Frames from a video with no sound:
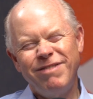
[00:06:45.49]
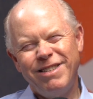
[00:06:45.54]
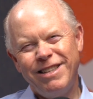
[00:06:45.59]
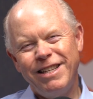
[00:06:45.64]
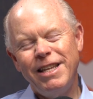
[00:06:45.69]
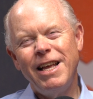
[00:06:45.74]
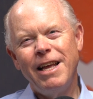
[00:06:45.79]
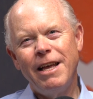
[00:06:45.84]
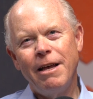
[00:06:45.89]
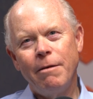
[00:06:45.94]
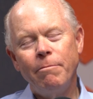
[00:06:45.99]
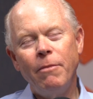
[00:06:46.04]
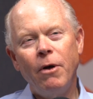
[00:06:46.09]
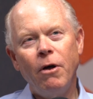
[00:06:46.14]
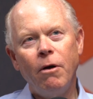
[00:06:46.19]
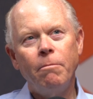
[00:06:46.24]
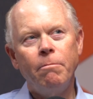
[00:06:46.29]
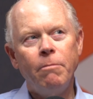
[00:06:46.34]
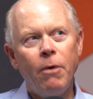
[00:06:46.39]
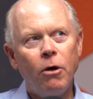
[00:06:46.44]
Yeah,
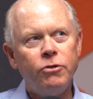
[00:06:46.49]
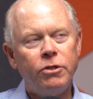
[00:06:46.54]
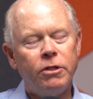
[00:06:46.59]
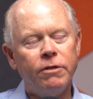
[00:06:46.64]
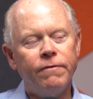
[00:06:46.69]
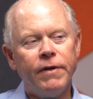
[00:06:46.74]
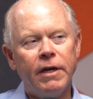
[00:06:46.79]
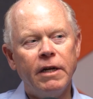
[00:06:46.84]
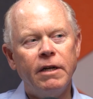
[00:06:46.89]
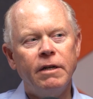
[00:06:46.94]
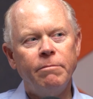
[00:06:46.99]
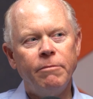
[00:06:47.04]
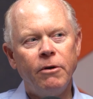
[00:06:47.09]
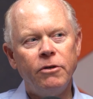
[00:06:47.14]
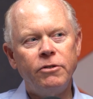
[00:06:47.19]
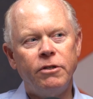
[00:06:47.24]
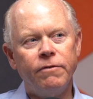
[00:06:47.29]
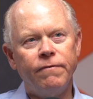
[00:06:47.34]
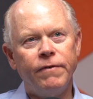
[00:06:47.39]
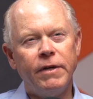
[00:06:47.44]
most of it.
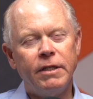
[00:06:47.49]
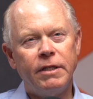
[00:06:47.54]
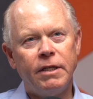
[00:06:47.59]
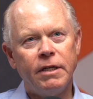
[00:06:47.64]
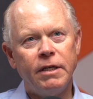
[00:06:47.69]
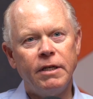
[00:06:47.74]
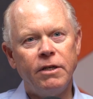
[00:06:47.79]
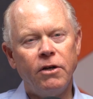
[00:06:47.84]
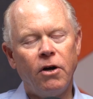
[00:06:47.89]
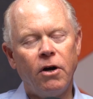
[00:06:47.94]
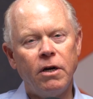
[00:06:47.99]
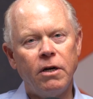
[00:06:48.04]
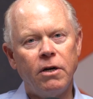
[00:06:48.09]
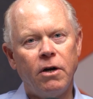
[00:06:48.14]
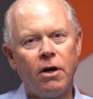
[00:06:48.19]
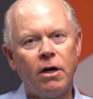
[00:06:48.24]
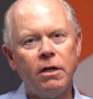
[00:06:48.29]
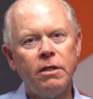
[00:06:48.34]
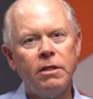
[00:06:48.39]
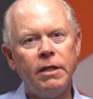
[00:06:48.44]

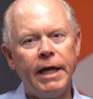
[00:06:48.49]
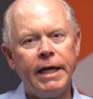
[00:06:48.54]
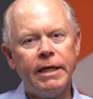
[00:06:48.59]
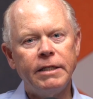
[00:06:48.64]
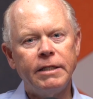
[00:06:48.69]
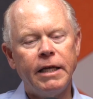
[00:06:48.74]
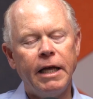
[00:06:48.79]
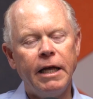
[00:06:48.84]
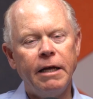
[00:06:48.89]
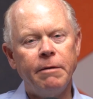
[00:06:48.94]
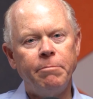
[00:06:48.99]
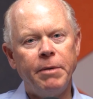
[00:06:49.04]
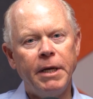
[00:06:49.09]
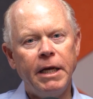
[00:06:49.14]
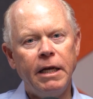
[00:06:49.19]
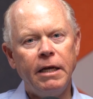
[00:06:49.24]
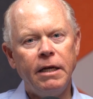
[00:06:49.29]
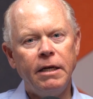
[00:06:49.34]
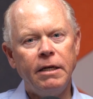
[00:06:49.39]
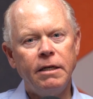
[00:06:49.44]
Our last
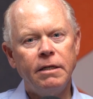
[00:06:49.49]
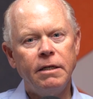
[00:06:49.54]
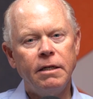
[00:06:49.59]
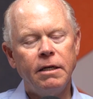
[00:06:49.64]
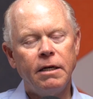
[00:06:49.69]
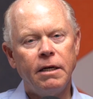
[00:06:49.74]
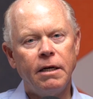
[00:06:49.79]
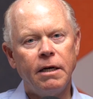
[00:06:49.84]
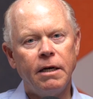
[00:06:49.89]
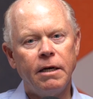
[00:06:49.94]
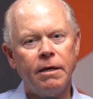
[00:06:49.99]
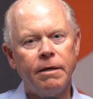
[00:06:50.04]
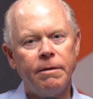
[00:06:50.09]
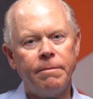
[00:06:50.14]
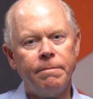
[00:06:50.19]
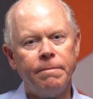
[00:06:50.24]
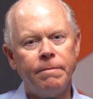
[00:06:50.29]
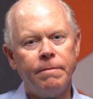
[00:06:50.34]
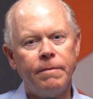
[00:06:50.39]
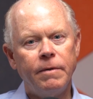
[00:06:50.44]
campaign
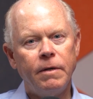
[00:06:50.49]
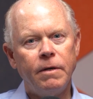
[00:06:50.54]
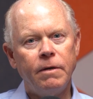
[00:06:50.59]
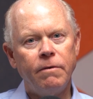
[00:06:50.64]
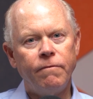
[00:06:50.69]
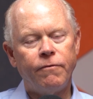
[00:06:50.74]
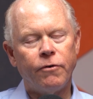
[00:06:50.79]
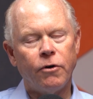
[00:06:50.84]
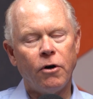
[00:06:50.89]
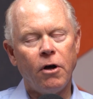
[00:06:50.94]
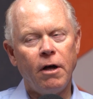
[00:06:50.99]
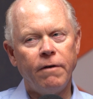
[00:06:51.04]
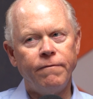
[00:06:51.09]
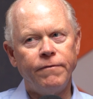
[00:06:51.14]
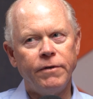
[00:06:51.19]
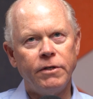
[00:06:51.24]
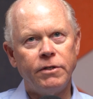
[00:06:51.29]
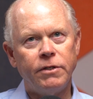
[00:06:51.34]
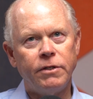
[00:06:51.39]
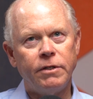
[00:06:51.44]
for
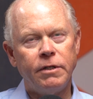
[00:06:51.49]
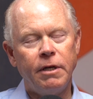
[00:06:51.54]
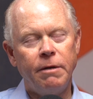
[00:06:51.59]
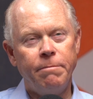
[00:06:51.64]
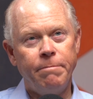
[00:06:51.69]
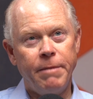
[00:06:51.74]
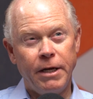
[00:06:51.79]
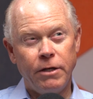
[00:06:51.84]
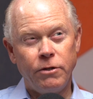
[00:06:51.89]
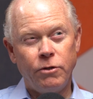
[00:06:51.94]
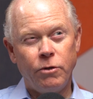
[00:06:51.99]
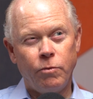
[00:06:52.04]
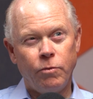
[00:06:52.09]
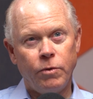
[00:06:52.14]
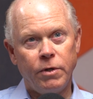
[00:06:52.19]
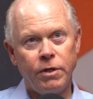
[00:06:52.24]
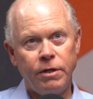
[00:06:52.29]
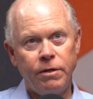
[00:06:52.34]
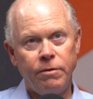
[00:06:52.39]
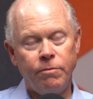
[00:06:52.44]
office in May of
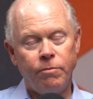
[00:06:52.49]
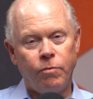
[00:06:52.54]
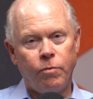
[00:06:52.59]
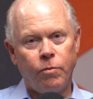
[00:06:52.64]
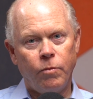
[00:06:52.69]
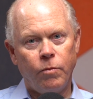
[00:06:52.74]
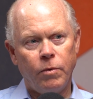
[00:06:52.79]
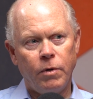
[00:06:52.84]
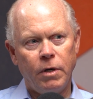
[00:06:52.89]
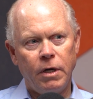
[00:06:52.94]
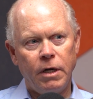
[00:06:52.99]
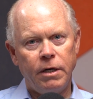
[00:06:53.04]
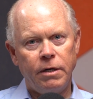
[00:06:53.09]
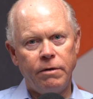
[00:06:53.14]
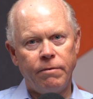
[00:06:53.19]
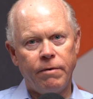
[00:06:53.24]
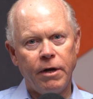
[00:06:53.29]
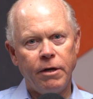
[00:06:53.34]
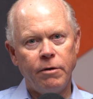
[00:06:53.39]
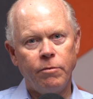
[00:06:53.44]
21,
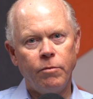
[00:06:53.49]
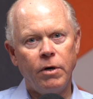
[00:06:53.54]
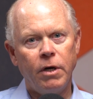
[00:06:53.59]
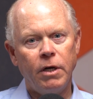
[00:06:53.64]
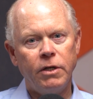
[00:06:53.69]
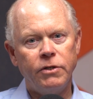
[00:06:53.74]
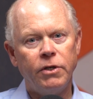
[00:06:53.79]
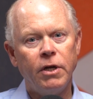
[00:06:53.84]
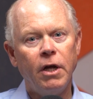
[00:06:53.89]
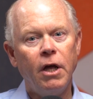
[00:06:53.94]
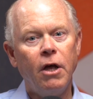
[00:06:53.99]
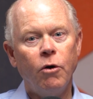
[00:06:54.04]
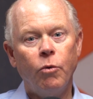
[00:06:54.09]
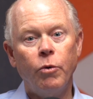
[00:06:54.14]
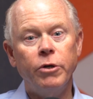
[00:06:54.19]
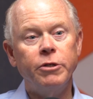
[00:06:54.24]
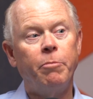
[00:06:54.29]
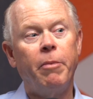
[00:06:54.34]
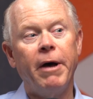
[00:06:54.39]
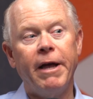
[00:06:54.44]
right, was
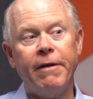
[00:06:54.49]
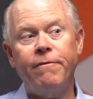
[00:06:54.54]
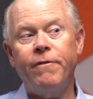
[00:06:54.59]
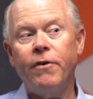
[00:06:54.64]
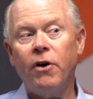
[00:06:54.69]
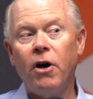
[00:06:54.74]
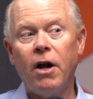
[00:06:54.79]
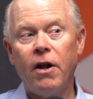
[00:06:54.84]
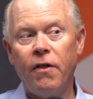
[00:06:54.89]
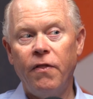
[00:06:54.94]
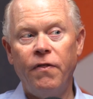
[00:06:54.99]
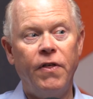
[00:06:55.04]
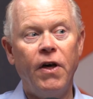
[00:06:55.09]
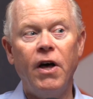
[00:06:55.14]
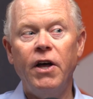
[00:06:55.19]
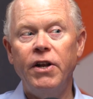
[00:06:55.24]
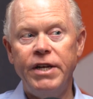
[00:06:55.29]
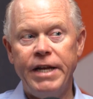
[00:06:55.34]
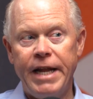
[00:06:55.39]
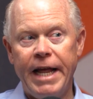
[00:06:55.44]
by far
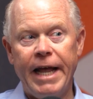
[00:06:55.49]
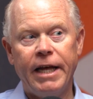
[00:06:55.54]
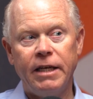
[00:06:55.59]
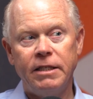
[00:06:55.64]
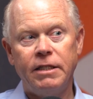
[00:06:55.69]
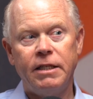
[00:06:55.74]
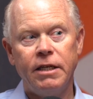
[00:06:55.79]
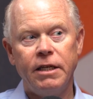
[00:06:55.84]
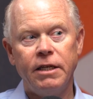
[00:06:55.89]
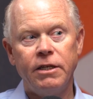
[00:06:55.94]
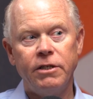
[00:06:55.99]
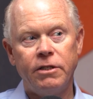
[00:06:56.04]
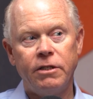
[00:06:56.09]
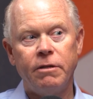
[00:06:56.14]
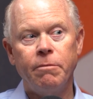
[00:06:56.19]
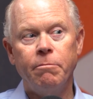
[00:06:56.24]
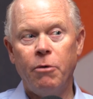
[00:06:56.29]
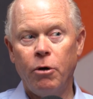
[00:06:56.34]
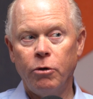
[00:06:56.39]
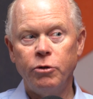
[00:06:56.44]
the nastiest,
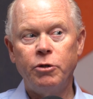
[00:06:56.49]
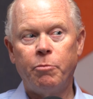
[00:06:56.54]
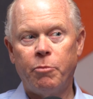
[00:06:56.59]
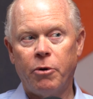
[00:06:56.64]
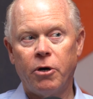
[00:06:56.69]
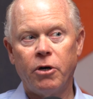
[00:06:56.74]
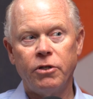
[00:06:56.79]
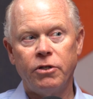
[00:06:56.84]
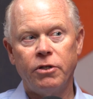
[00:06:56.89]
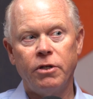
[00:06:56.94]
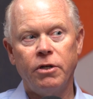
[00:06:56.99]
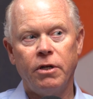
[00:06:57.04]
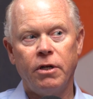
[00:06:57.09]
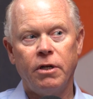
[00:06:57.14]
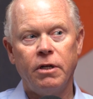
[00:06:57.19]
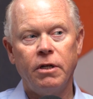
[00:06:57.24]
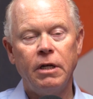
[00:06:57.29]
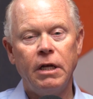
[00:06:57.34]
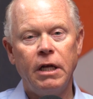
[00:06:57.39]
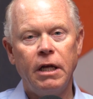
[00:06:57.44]
most
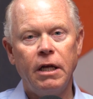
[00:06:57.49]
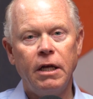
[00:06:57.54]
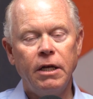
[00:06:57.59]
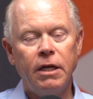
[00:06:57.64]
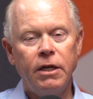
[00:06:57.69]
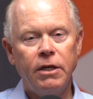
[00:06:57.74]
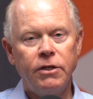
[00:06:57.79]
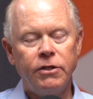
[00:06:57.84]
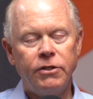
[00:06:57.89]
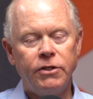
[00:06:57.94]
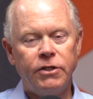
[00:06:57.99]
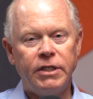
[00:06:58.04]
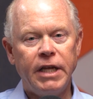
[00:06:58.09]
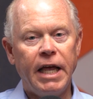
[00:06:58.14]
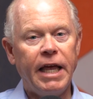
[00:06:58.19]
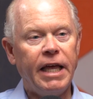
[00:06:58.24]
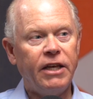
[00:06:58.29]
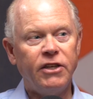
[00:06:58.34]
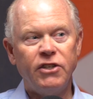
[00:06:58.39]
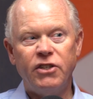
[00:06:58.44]
personal,
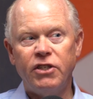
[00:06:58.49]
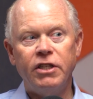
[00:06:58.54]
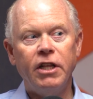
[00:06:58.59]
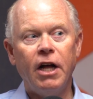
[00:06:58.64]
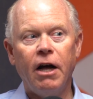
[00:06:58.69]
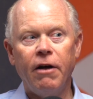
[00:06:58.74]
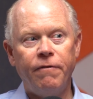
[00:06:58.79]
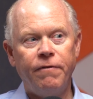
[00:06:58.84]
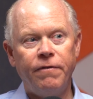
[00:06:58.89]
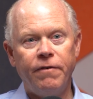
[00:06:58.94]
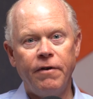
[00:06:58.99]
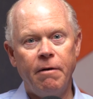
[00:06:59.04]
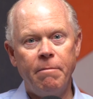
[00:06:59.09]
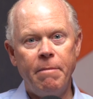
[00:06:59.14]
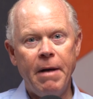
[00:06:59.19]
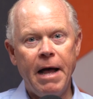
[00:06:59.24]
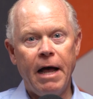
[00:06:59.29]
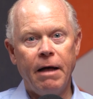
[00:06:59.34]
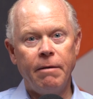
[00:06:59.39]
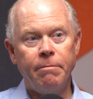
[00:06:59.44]
saying stuff
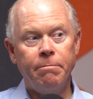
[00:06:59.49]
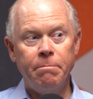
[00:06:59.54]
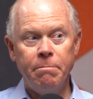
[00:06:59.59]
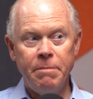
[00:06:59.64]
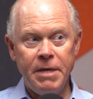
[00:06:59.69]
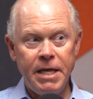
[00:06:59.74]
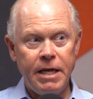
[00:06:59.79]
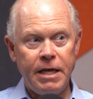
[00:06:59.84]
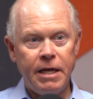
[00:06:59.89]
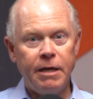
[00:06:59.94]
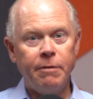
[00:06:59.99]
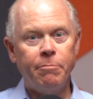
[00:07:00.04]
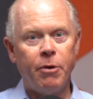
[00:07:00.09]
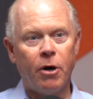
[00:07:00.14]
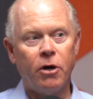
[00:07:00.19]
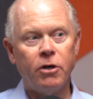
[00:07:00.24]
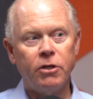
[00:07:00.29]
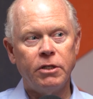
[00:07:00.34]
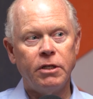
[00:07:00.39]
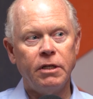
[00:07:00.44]
about me
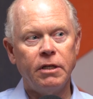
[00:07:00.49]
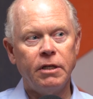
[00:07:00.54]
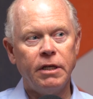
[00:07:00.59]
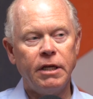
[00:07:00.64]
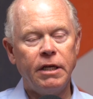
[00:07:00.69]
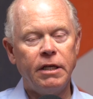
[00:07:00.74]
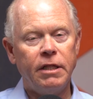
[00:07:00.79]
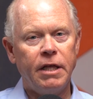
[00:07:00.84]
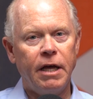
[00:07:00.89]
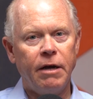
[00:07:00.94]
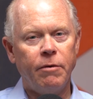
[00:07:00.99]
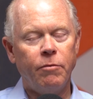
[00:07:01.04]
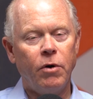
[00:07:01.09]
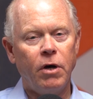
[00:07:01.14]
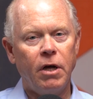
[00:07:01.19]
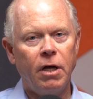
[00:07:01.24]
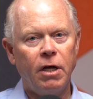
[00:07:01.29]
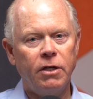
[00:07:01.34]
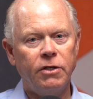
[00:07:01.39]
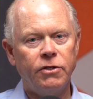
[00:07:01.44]
personally that
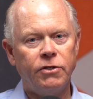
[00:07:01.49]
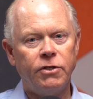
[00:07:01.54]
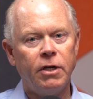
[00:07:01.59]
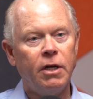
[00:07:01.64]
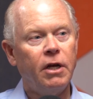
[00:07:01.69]
was